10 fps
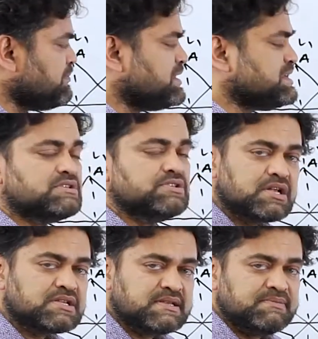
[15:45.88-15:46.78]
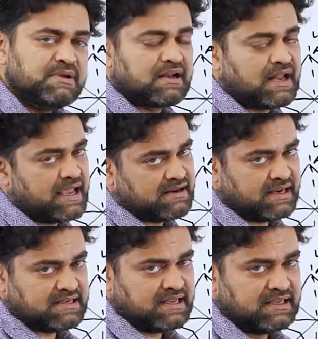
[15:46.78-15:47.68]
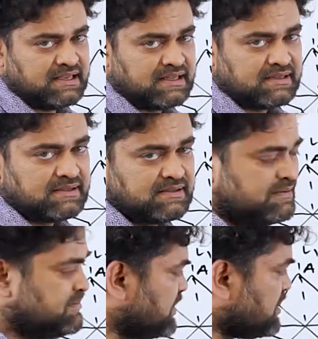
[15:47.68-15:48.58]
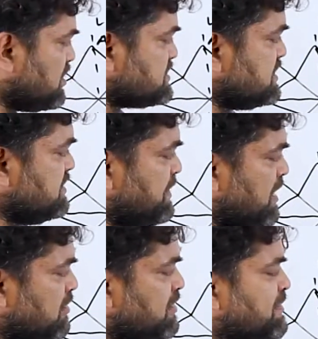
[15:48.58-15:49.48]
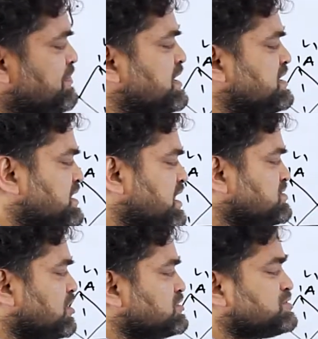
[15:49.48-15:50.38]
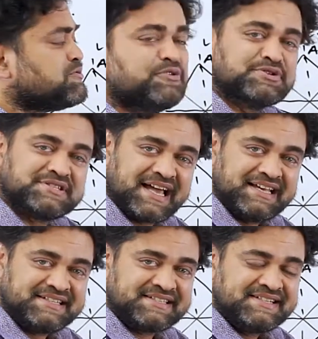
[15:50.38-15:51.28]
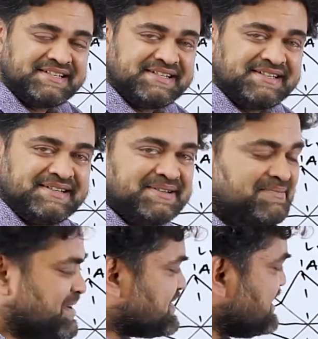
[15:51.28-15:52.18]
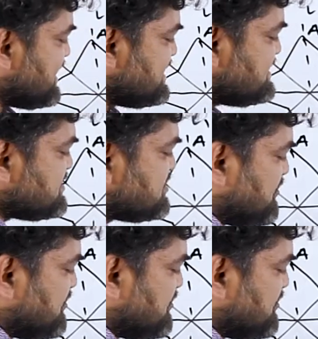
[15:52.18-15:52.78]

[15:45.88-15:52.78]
is not similar like rectangle, because in parallelogram there is also four sides. But in cases of